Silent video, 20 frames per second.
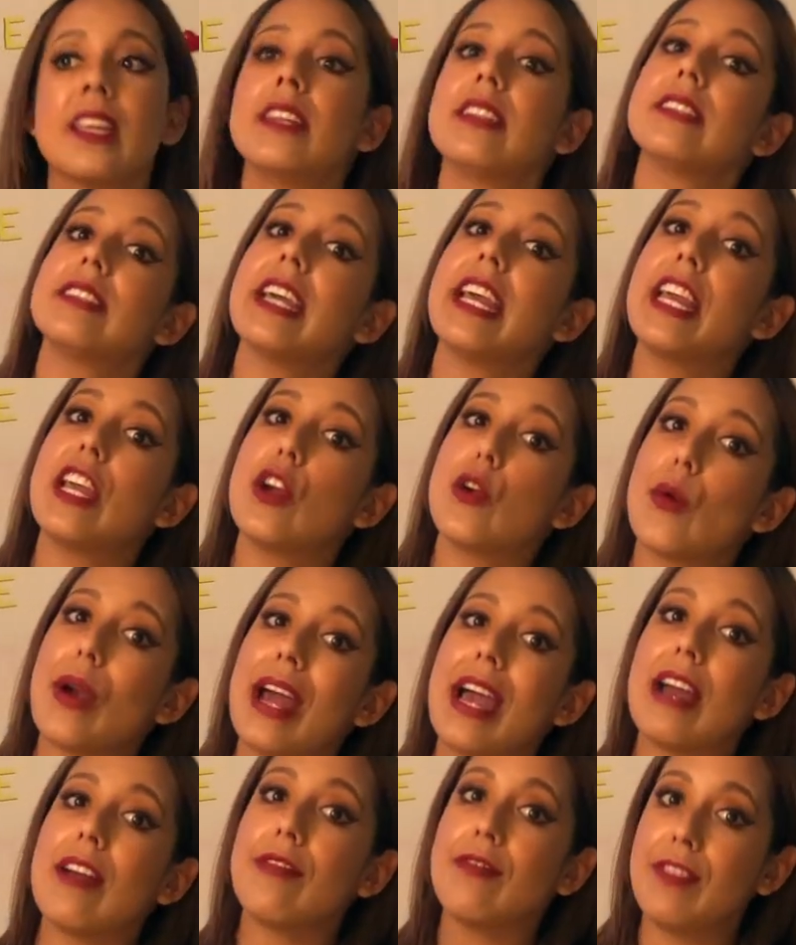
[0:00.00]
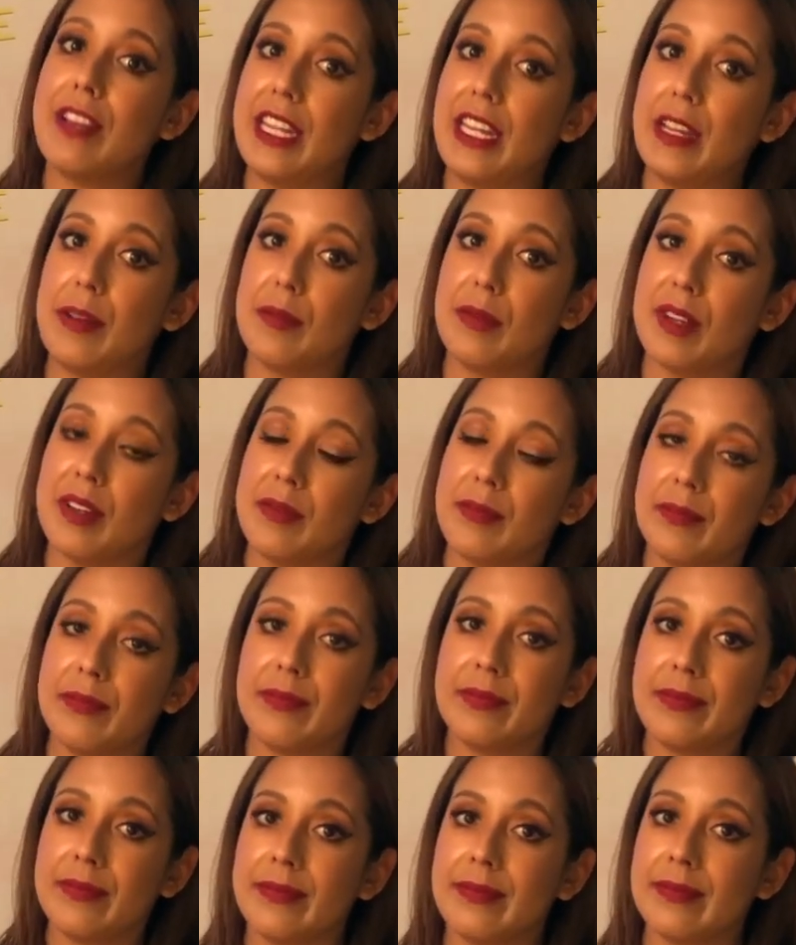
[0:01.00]
Say grapheme.
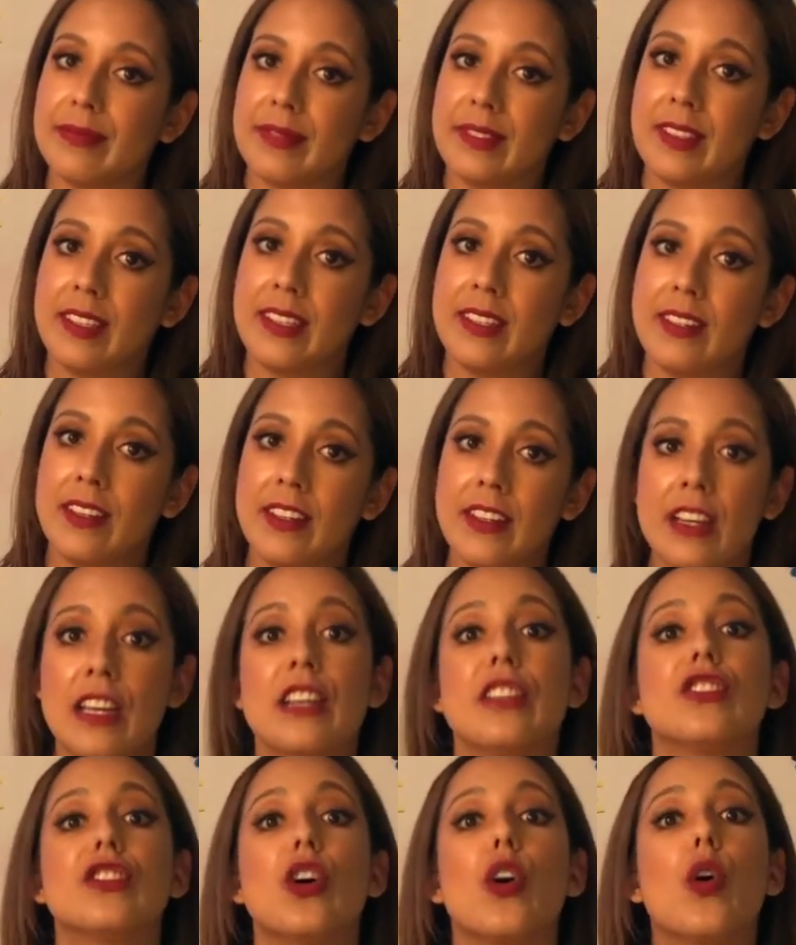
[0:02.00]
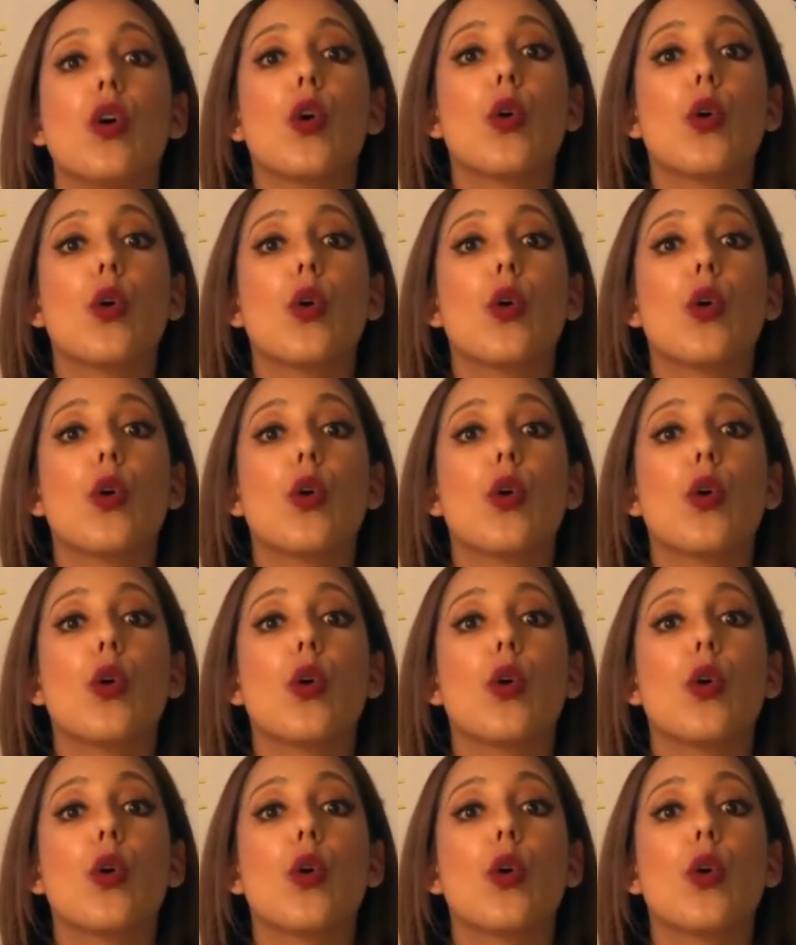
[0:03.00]
So